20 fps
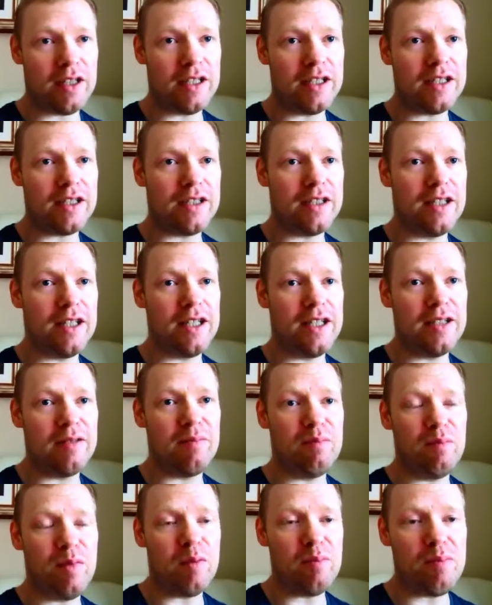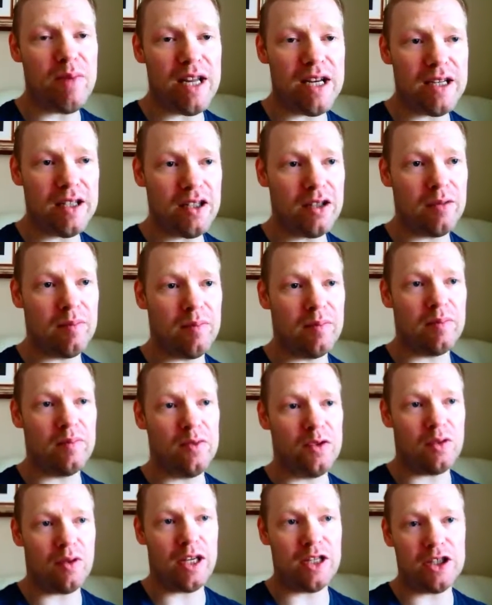it's the momentum
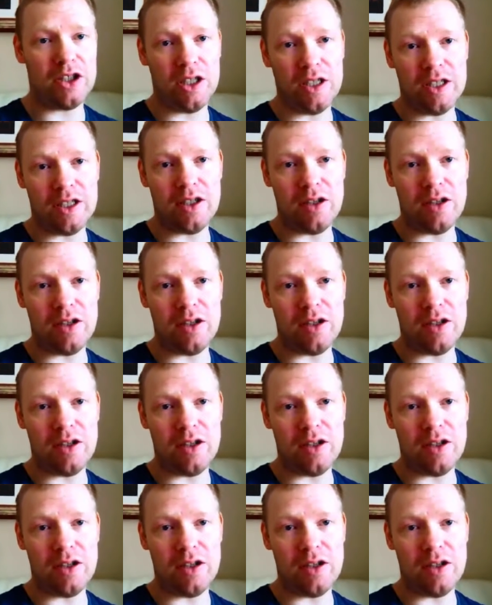to actually